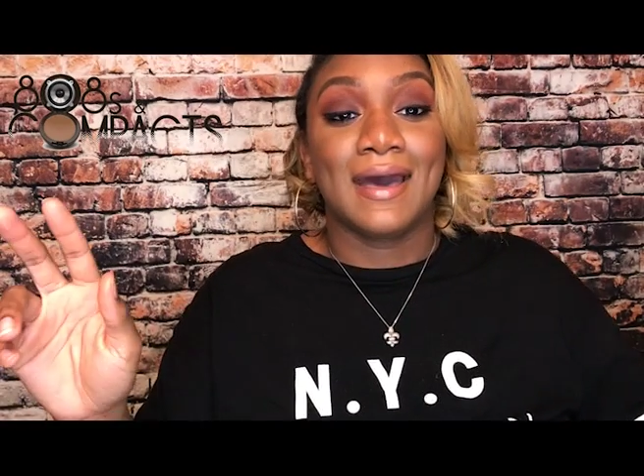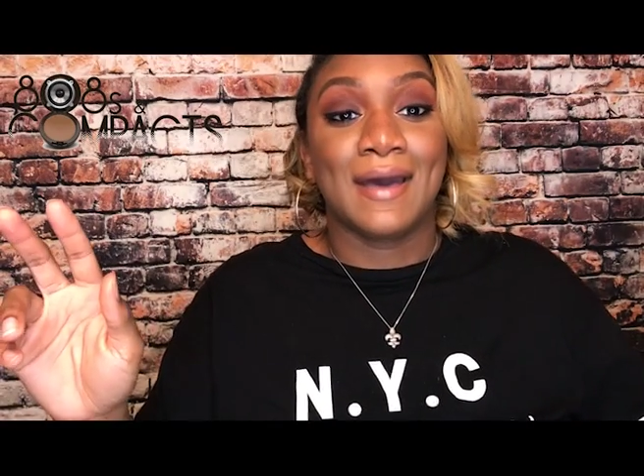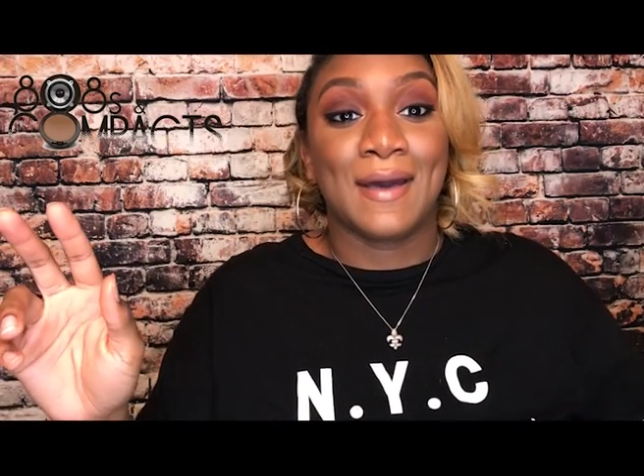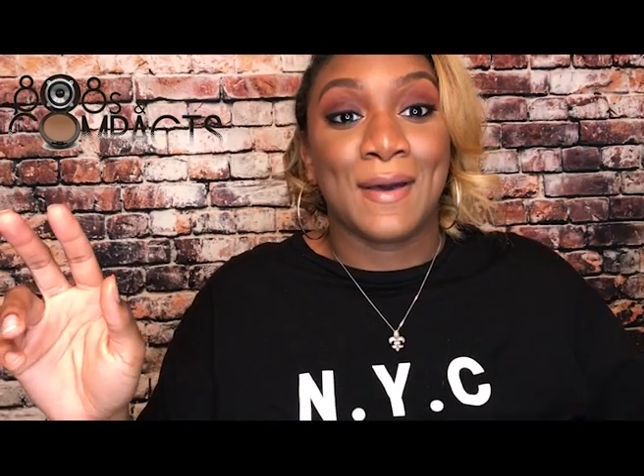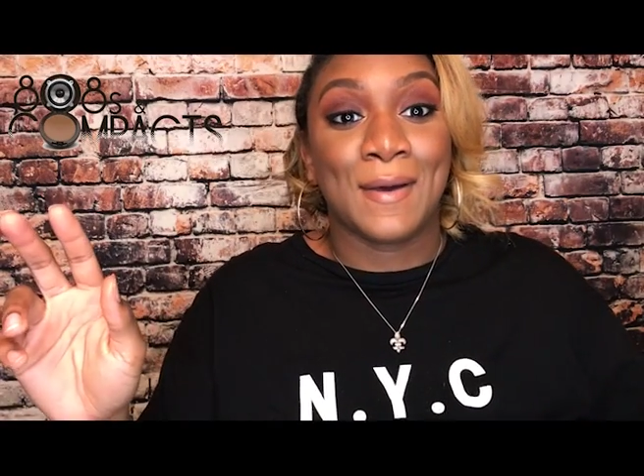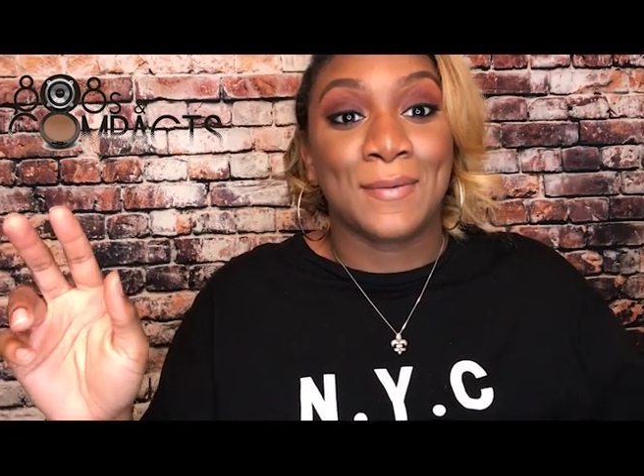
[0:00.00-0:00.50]

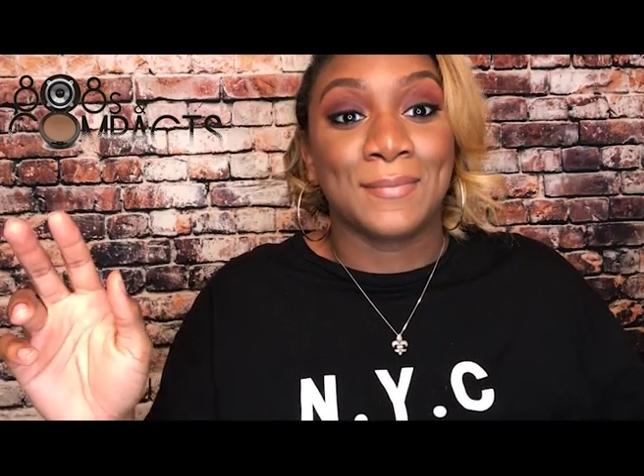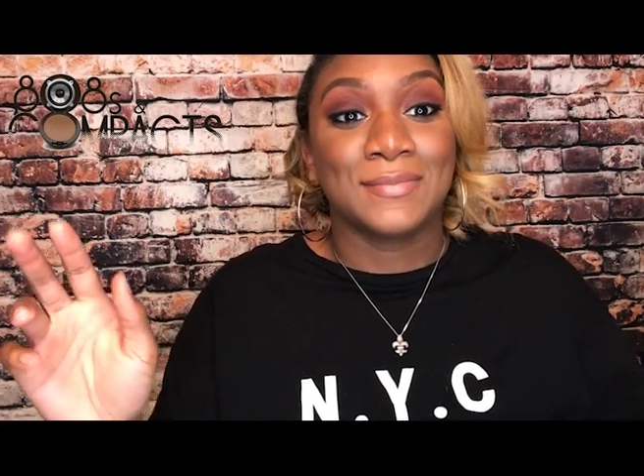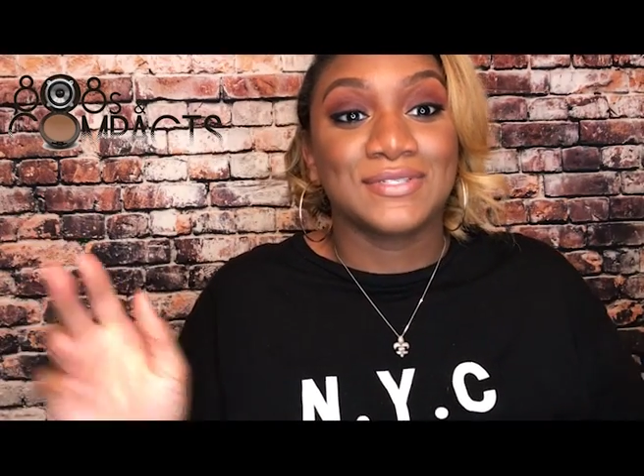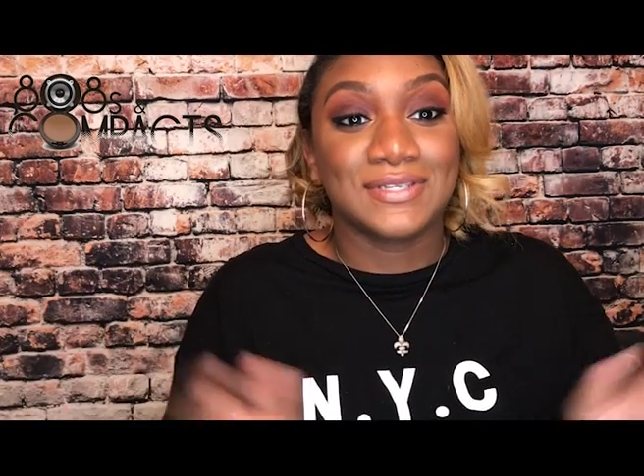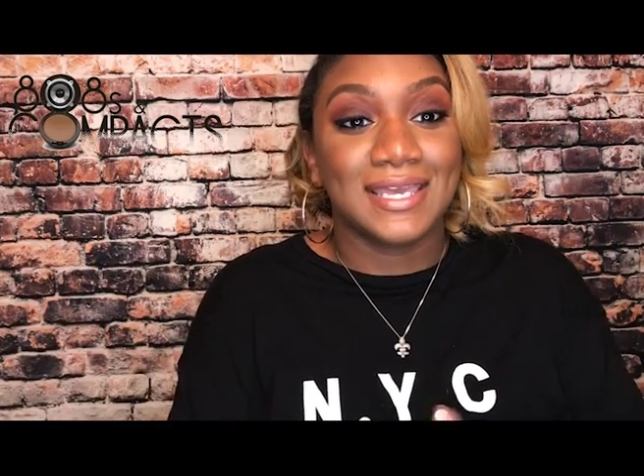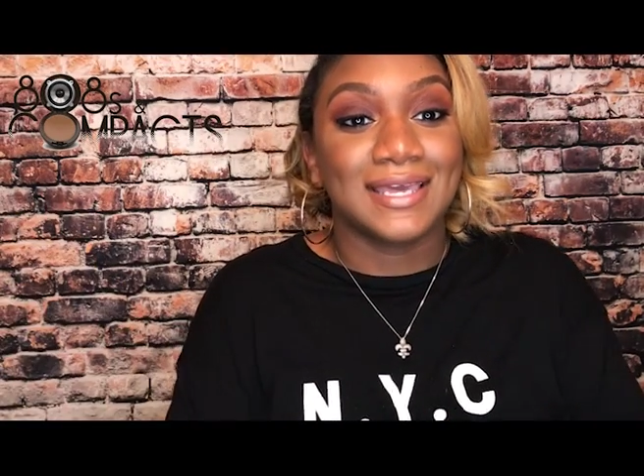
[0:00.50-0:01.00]
Um,
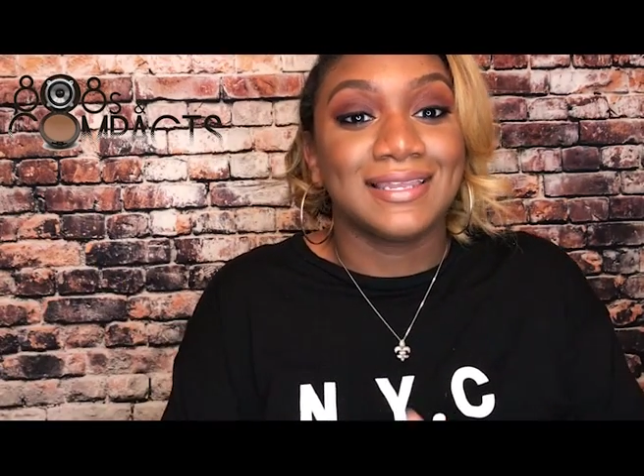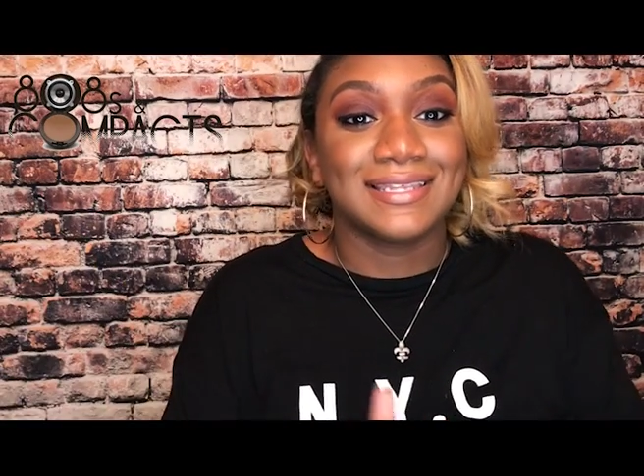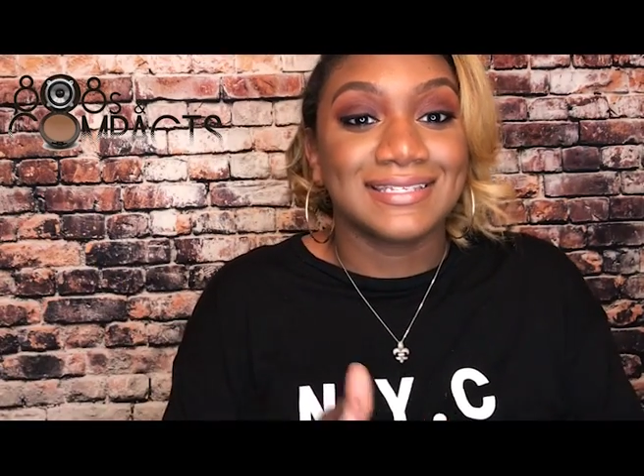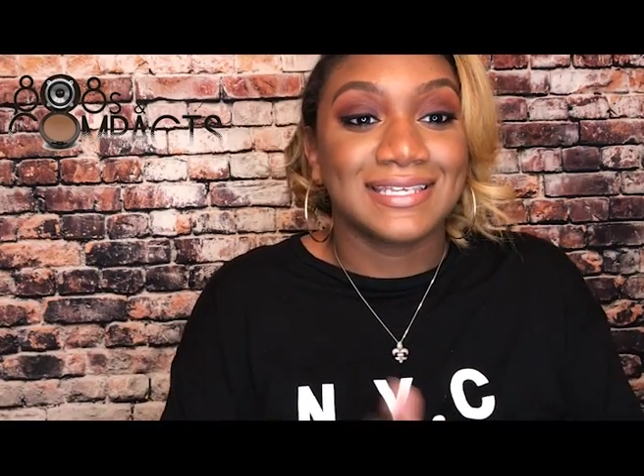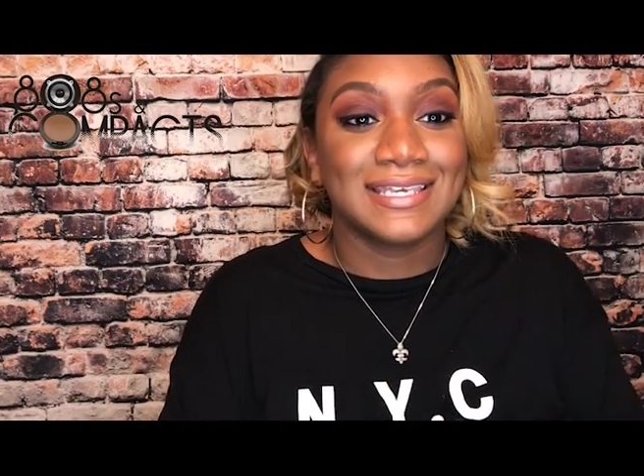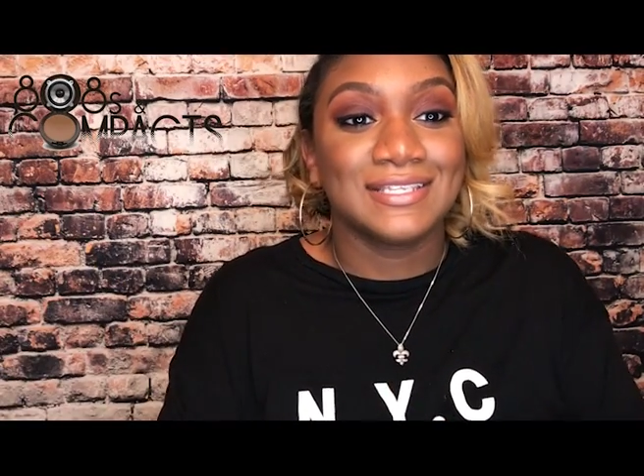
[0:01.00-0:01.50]
so yeah,
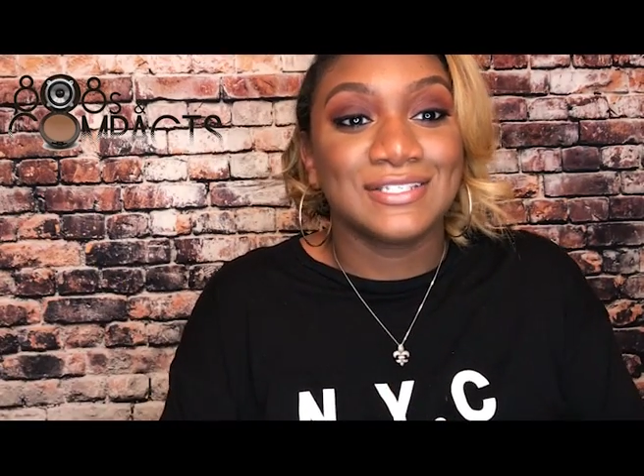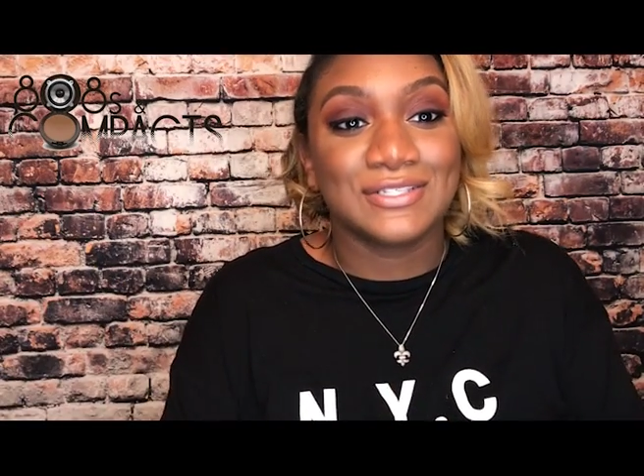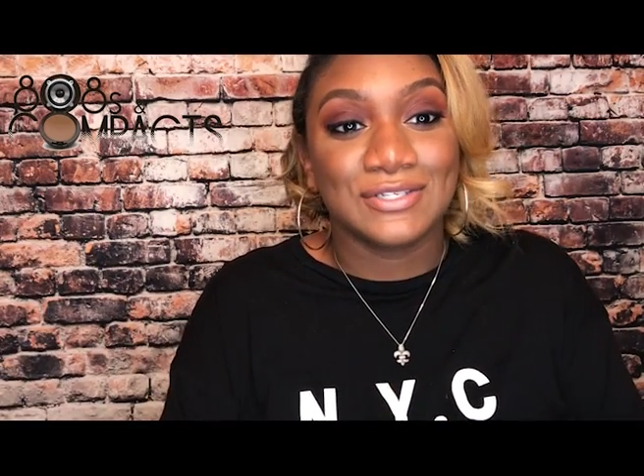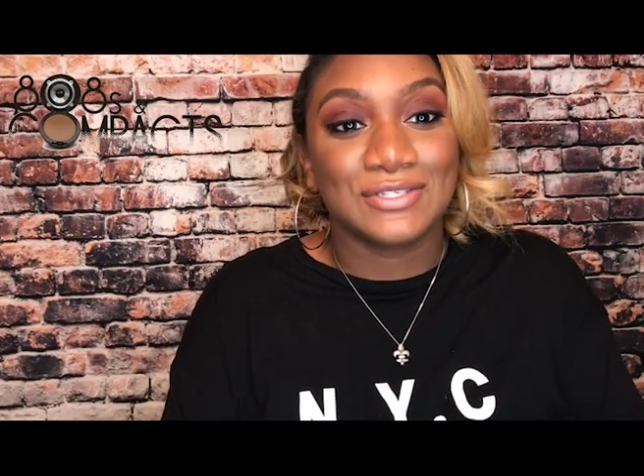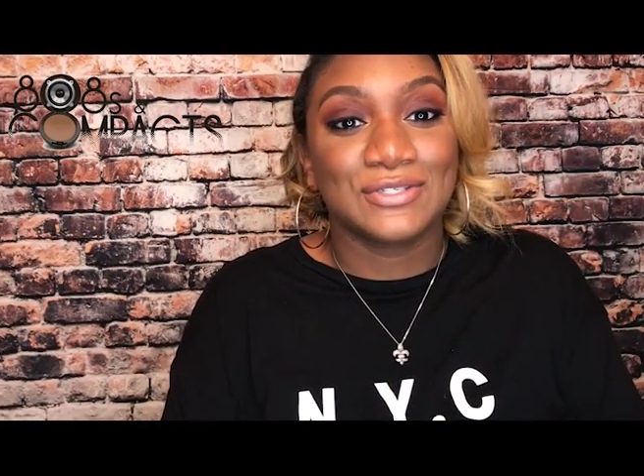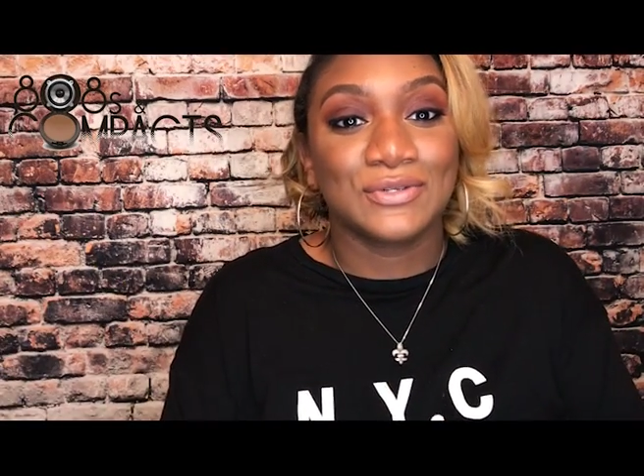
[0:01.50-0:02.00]
let's get
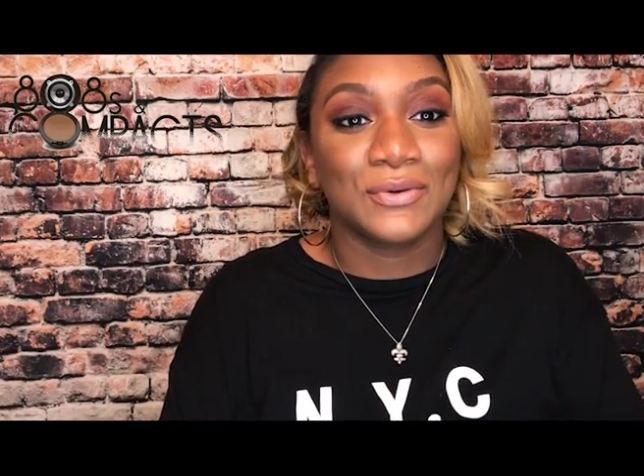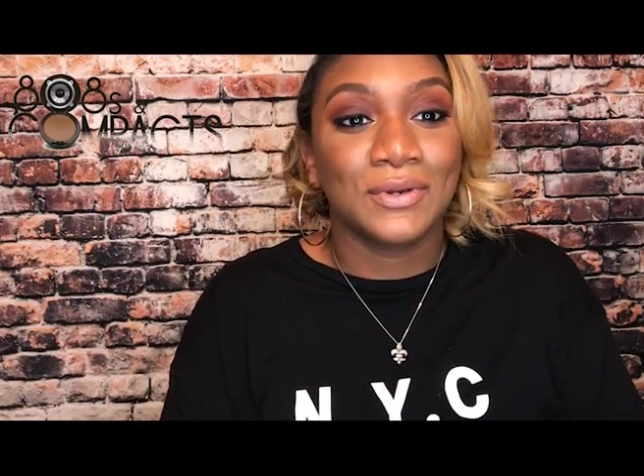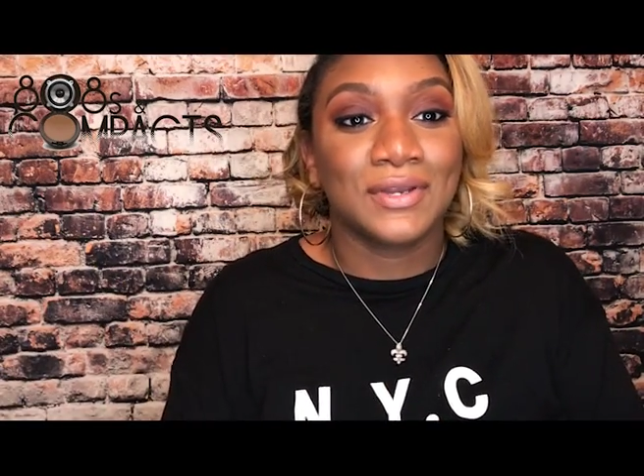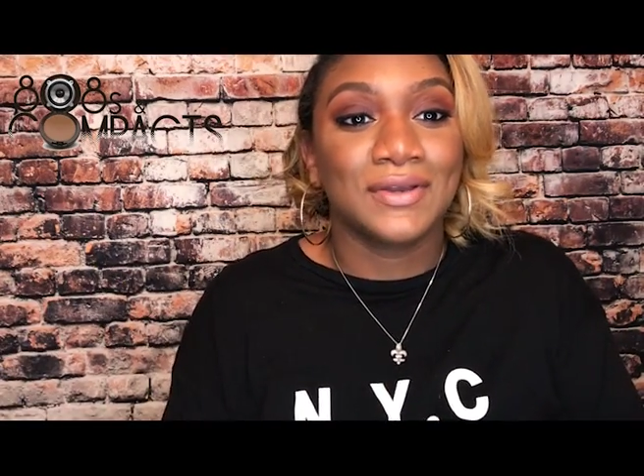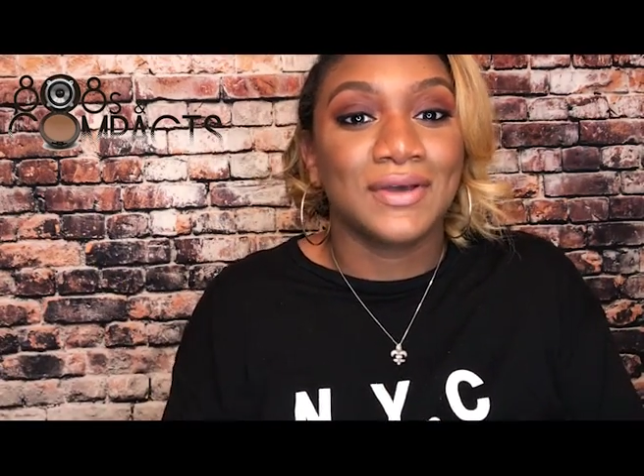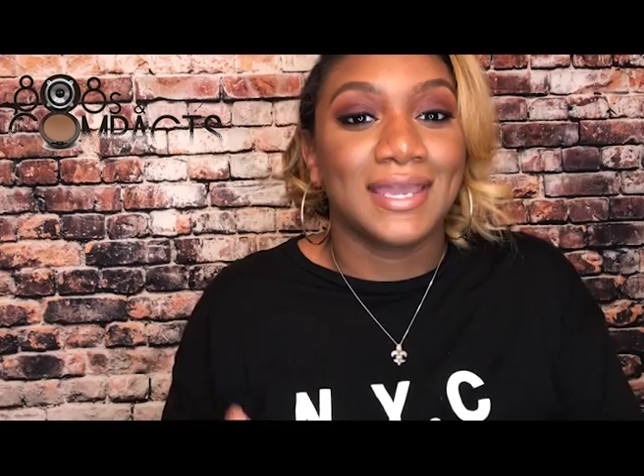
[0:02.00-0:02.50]
into the tutorial